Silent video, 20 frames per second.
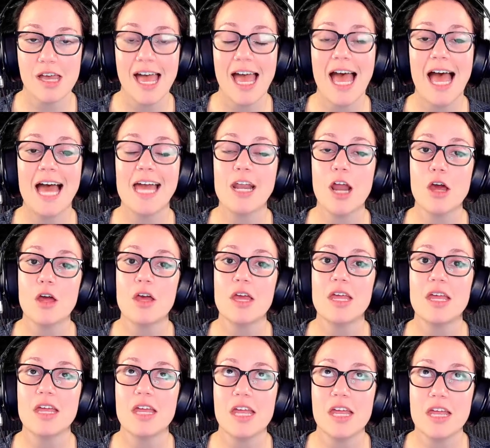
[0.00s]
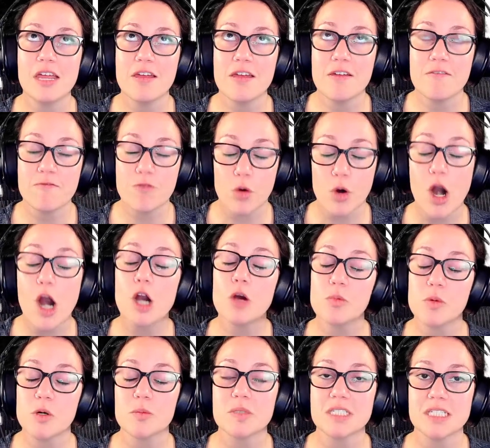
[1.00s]
And for our
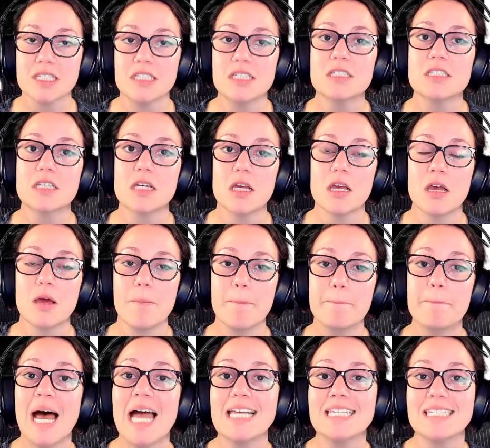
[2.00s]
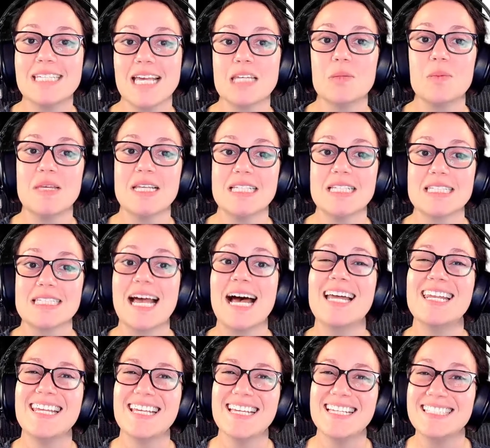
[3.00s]
purposes, bisect means cut
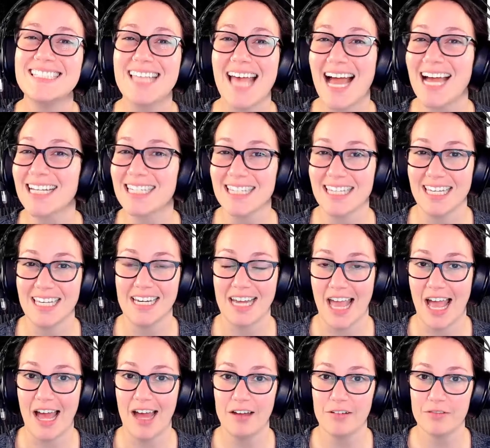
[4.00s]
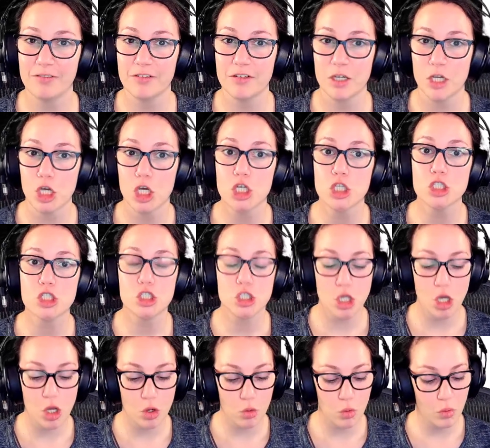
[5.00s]
exactly in half.
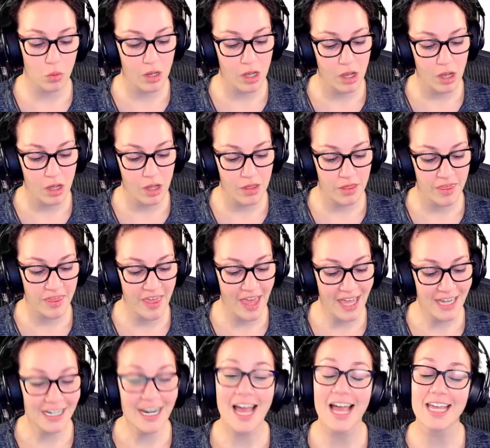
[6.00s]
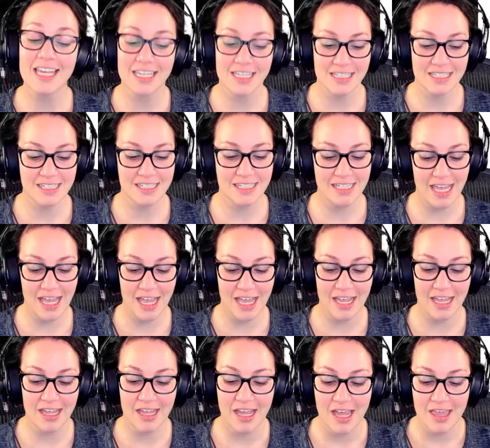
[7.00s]
So then I can
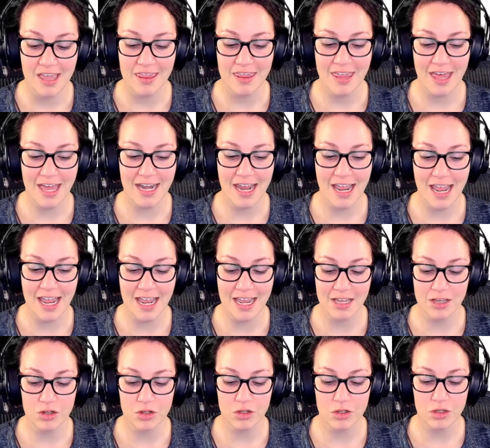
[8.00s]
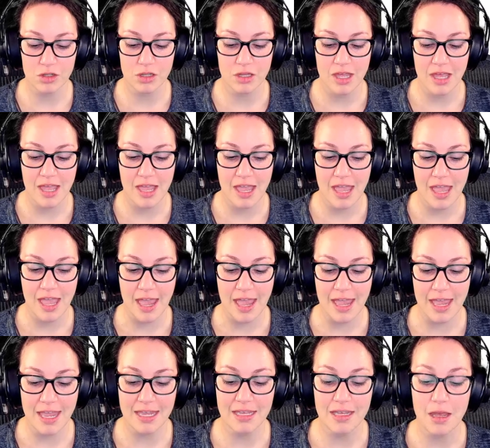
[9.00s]
say that angle
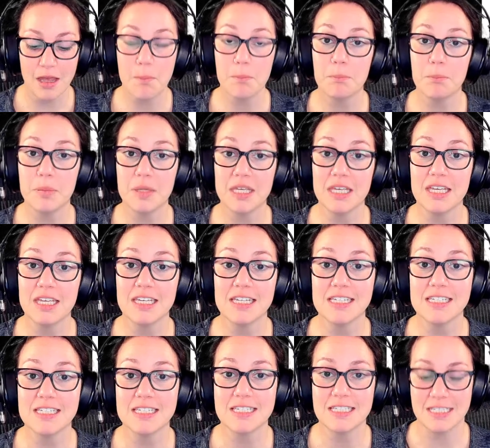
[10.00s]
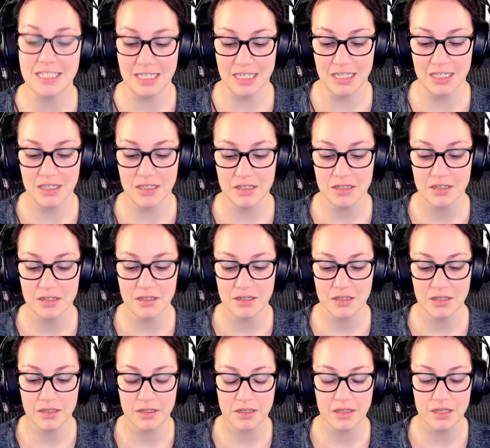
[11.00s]
ABD
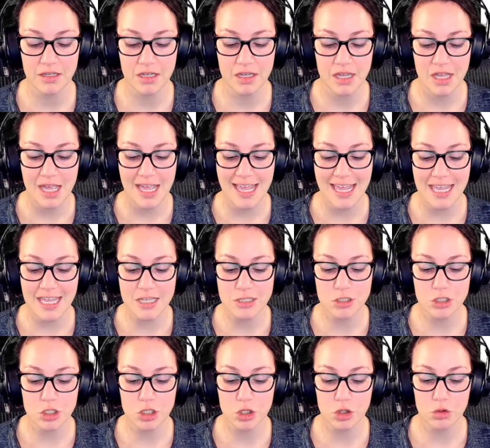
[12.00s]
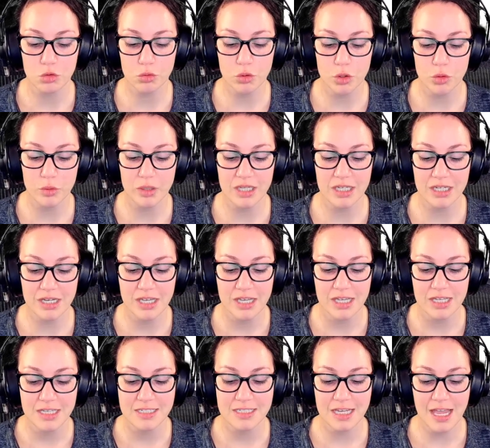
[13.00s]
is congruent
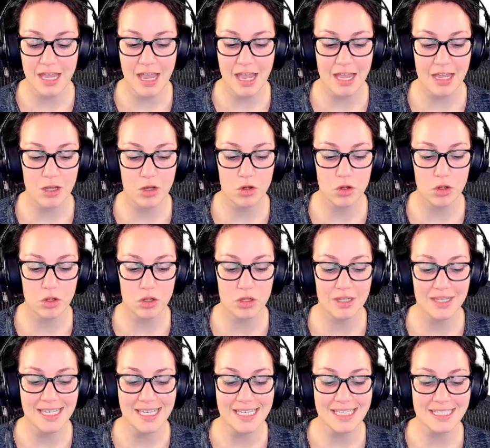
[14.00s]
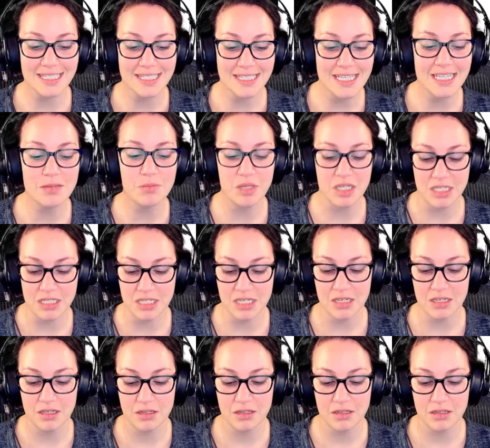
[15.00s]
to angle CBD.